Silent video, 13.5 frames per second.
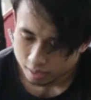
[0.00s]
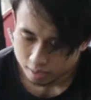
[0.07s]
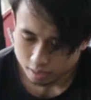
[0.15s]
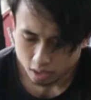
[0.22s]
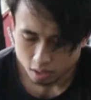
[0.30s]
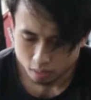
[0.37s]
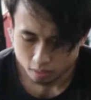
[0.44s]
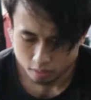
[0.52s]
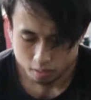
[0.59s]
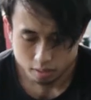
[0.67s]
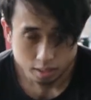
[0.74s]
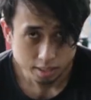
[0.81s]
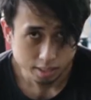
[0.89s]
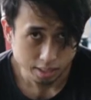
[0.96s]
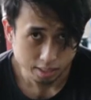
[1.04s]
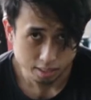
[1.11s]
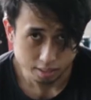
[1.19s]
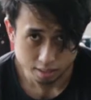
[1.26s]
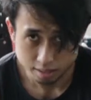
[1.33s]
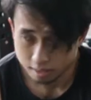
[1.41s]
So
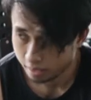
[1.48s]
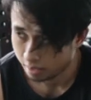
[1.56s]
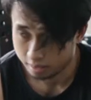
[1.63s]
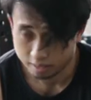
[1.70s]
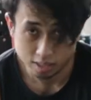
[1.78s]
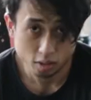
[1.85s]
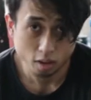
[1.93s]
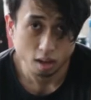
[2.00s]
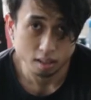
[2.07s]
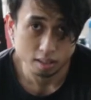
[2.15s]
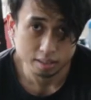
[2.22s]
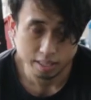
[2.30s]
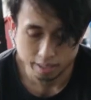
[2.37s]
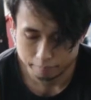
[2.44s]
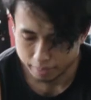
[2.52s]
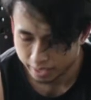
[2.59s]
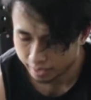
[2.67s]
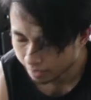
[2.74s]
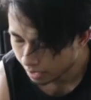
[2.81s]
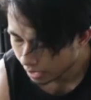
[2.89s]
the, the new collar that I
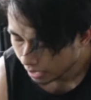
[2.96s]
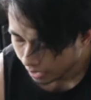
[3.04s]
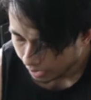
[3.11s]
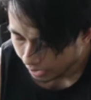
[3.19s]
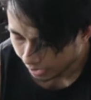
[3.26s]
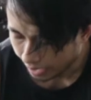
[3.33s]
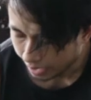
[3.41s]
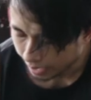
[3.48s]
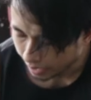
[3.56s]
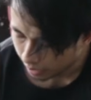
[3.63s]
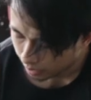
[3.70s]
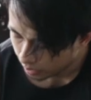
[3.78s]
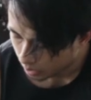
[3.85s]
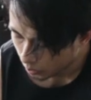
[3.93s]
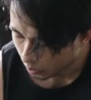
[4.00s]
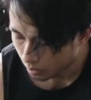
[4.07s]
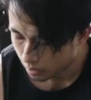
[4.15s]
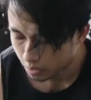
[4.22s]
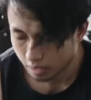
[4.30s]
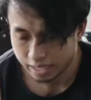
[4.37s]
made. And we
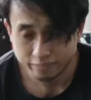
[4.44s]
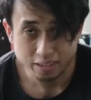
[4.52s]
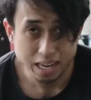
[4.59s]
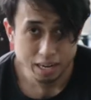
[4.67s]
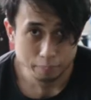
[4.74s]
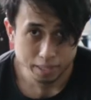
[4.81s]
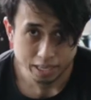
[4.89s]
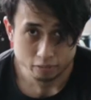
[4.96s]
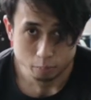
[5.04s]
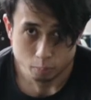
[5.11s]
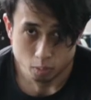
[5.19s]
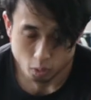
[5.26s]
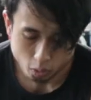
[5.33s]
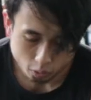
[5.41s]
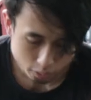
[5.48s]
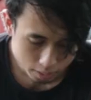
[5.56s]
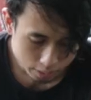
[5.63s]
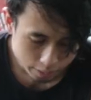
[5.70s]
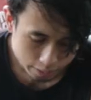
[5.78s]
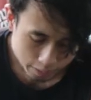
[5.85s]
also have IPF
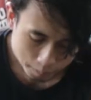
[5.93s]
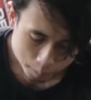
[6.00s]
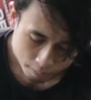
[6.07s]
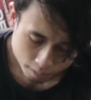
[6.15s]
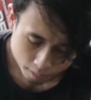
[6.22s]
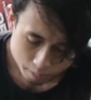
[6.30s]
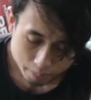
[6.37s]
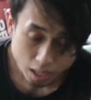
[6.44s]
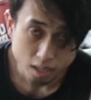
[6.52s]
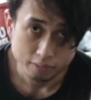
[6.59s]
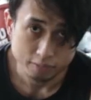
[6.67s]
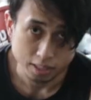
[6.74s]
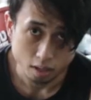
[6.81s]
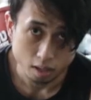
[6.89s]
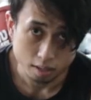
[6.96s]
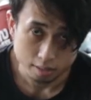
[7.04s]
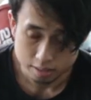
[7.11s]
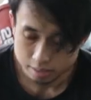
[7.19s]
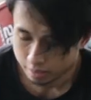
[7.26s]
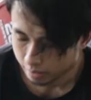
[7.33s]
approved powerlifting
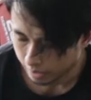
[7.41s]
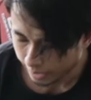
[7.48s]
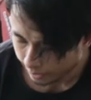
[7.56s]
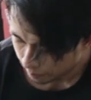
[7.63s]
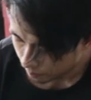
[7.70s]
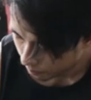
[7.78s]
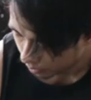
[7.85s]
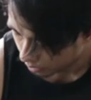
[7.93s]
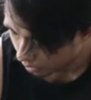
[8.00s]
collars, right?